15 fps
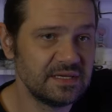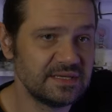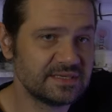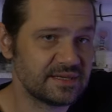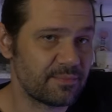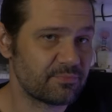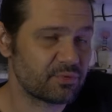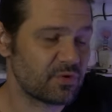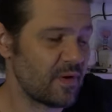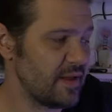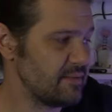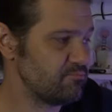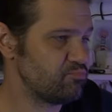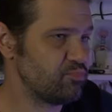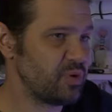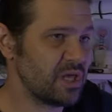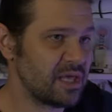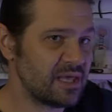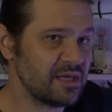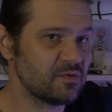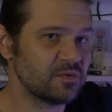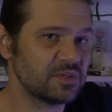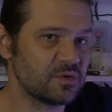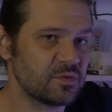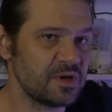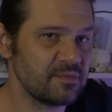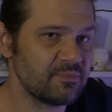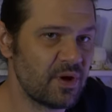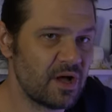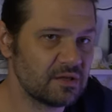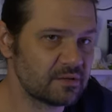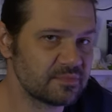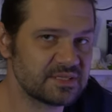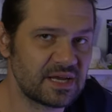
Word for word: This is a bright pink with green polyp